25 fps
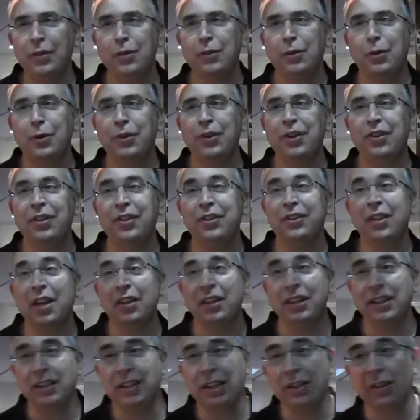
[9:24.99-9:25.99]
Of course, this is
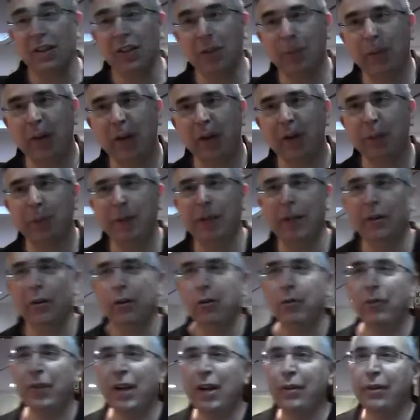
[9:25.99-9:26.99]
nothing new. This boat's been an
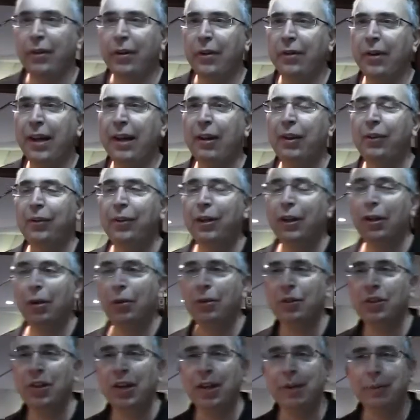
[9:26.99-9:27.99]
old favourite of ours for a
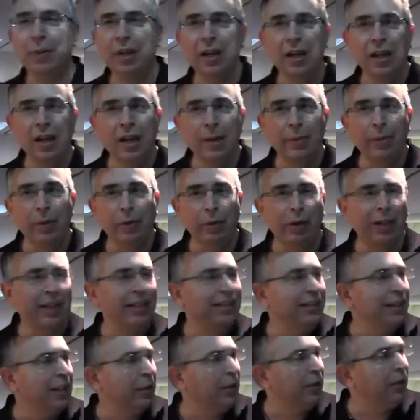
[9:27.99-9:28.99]
long time. But what
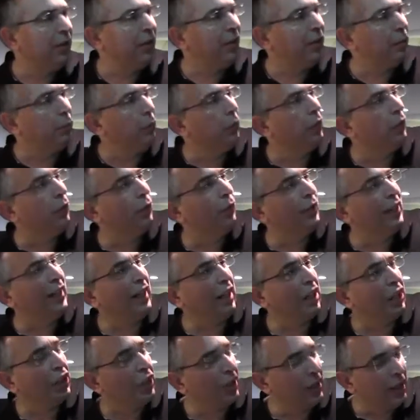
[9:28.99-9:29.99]
is new is this wood
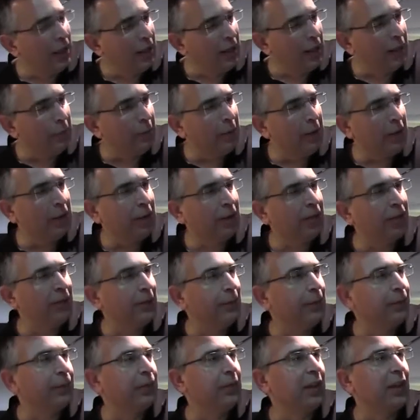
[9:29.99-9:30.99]
finish,
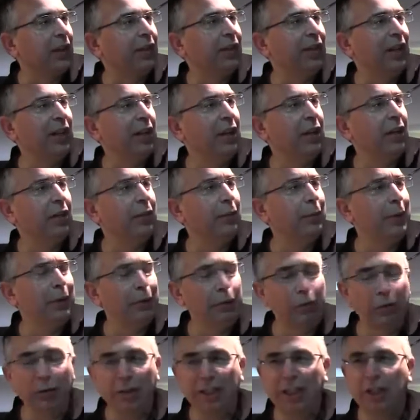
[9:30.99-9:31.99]
because Sealine have
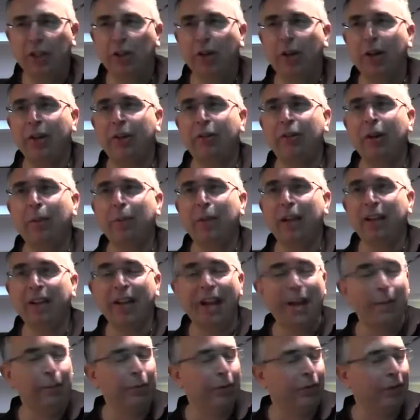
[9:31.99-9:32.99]
been really trying to up their
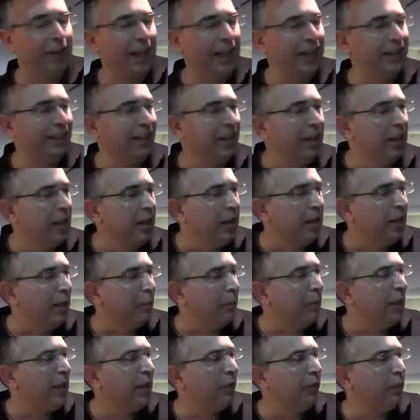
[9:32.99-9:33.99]
game of late.
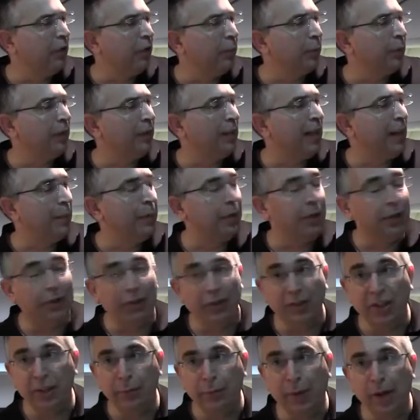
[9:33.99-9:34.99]
And where they've always put laminates
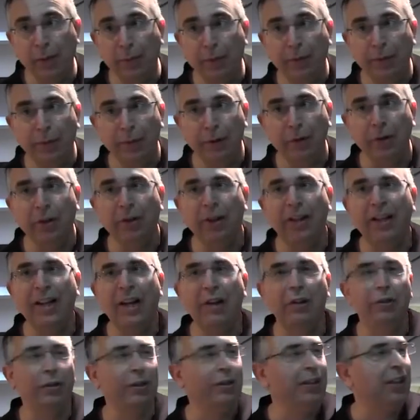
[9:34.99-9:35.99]
on this boat before, they're
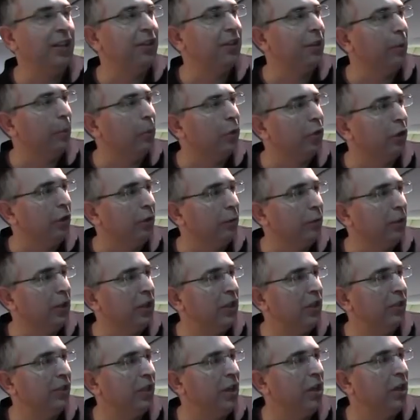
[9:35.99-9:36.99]
now doing this option,
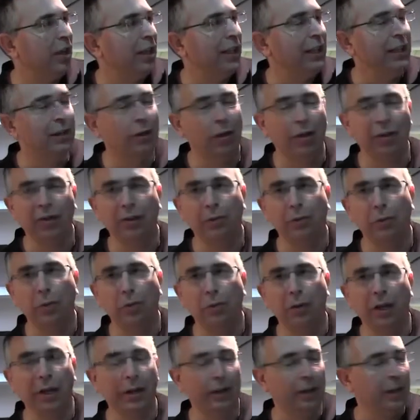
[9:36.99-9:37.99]
which is a high gloss
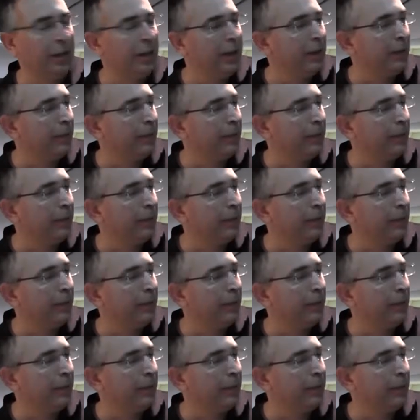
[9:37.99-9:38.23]
walnut.